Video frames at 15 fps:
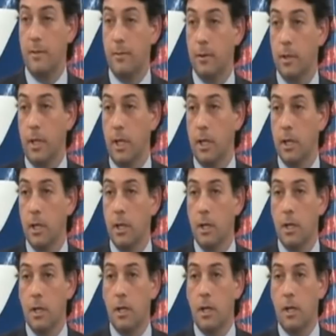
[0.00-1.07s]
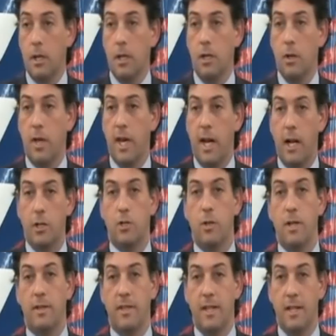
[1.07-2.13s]
differently. Uh, you cannot
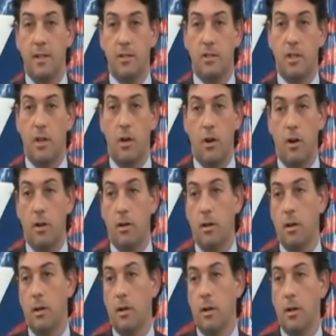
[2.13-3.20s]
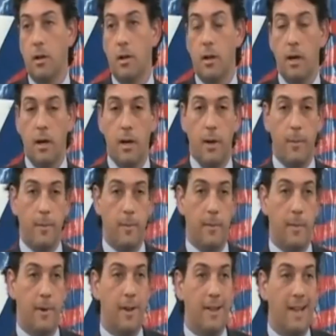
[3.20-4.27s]
treat things that are um,
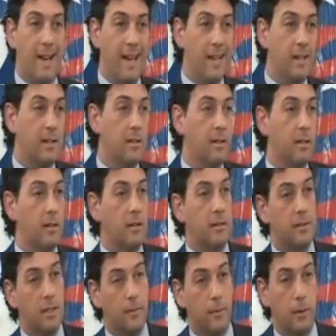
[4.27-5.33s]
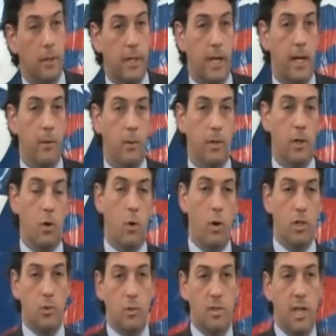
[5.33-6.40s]
alike differently. And what the
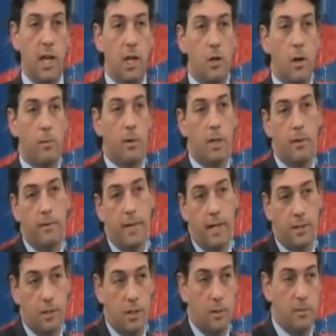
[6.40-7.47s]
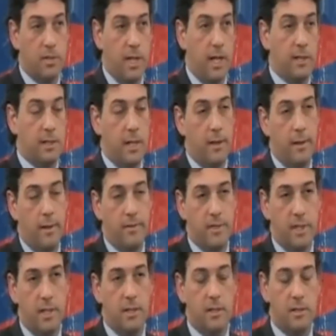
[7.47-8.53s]
courts would tell you, I believe, in that circumstance, and I, have
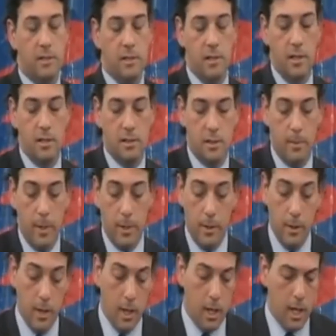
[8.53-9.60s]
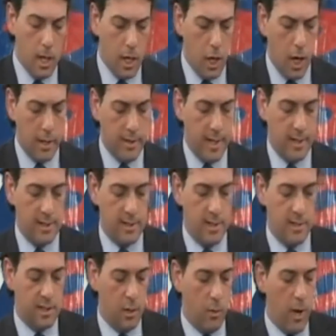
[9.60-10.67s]
seen this in, in, some other contexts, is
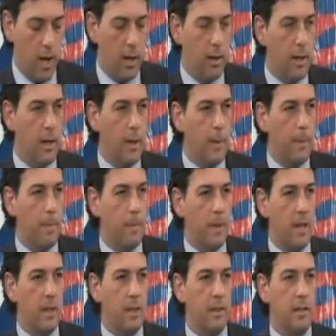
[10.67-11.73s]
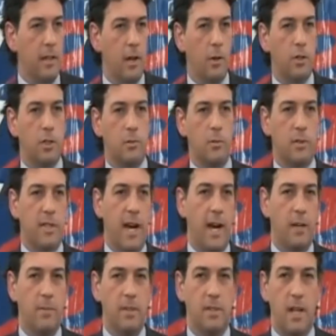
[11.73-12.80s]
they'll say, well, uh, you know,
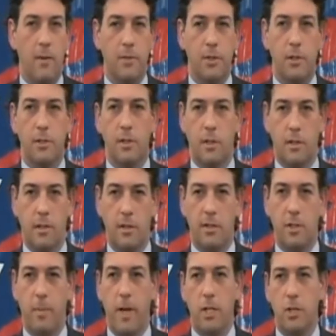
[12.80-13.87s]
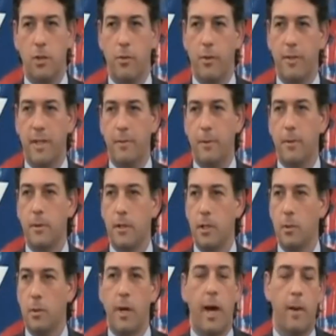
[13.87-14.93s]
retired police officers are, are, special. They're different than
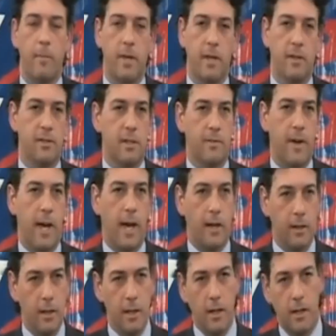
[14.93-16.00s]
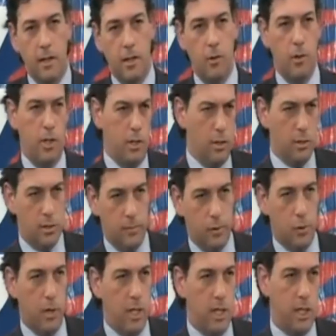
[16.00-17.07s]
you and I because they've had, you know, years of
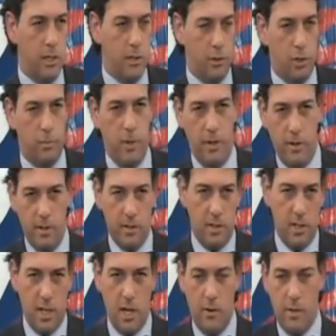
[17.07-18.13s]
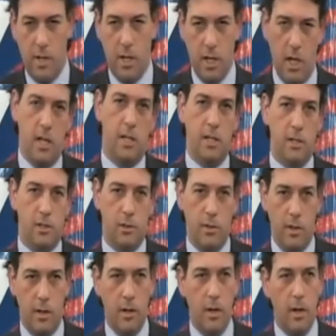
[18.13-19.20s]
training and experience in carrying a gun, and so
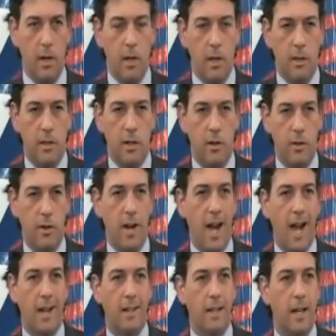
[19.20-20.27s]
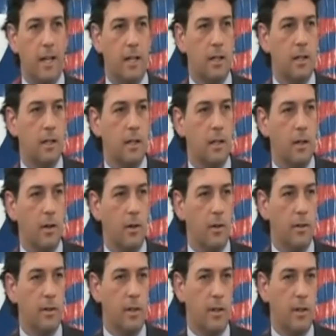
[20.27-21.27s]
they're, you know, they're not like, you know,